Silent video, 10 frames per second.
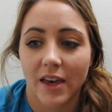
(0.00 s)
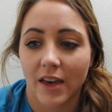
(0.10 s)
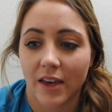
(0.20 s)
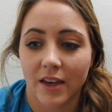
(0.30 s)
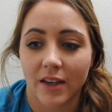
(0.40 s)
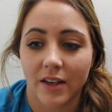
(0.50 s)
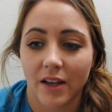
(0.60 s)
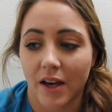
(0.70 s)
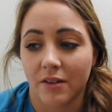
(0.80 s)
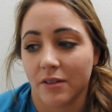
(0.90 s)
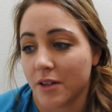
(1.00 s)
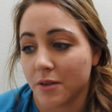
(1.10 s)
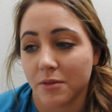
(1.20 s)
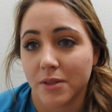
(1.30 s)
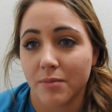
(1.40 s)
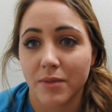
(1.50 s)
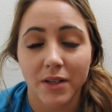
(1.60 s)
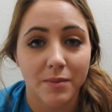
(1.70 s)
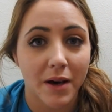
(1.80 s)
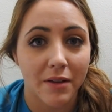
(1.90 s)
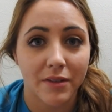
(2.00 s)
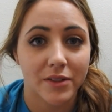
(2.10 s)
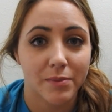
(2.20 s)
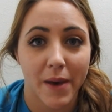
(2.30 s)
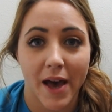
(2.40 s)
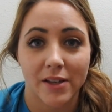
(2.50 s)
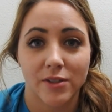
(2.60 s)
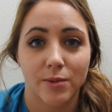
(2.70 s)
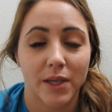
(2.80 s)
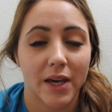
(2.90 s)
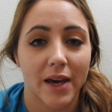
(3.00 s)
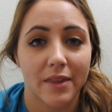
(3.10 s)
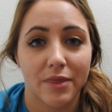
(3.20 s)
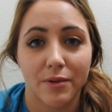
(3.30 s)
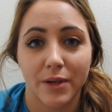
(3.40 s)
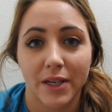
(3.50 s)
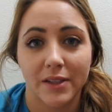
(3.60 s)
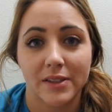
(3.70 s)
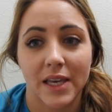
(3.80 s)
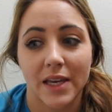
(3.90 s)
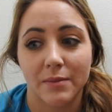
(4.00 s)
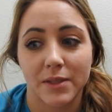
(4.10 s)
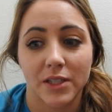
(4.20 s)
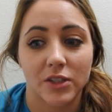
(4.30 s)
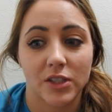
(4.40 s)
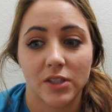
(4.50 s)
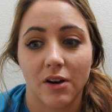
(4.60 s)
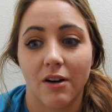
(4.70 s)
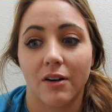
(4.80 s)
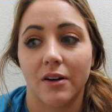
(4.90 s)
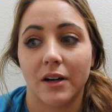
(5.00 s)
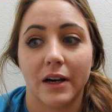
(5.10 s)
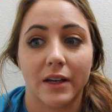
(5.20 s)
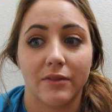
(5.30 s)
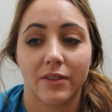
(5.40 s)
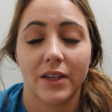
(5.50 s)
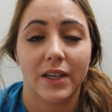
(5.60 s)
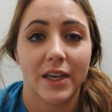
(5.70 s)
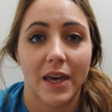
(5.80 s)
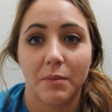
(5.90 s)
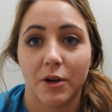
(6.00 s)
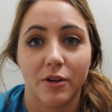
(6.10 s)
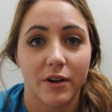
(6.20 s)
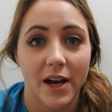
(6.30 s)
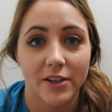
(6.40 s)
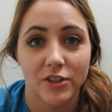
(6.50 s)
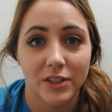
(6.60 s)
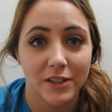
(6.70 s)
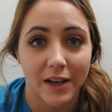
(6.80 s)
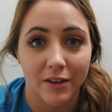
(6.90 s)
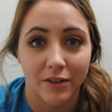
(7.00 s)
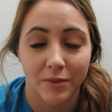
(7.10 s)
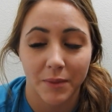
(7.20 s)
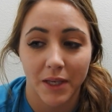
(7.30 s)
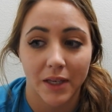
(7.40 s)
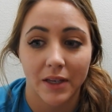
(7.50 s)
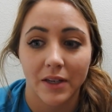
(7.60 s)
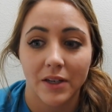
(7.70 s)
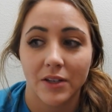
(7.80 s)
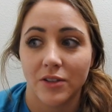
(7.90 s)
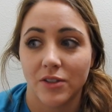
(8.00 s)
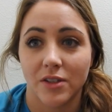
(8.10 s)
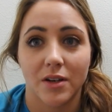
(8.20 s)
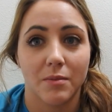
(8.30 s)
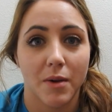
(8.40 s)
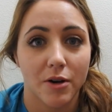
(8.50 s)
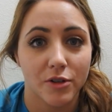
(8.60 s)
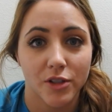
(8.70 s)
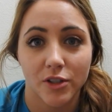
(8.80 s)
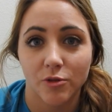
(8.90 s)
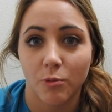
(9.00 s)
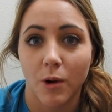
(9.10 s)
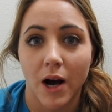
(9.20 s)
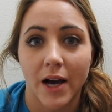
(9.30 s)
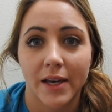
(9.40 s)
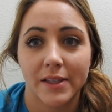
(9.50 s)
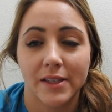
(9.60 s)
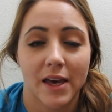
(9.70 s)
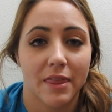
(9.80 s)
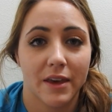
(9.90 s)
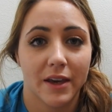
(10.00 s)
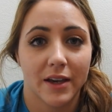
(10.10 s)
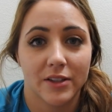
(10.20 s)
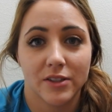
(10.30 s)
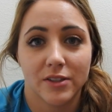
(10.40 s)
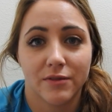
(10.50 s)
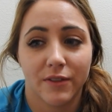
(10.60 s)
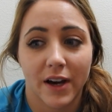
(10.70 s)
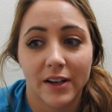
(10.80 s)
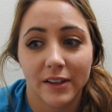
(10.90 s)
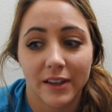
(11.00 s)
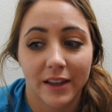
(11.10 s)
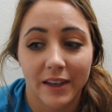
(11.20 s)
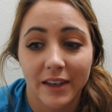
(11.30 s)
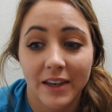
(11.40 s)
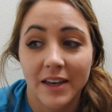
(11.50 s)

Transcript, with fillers: And I don't know, something about this past week, I had three exams. It just all kind of came crashing down on me, just emotions wise. I think I just finally like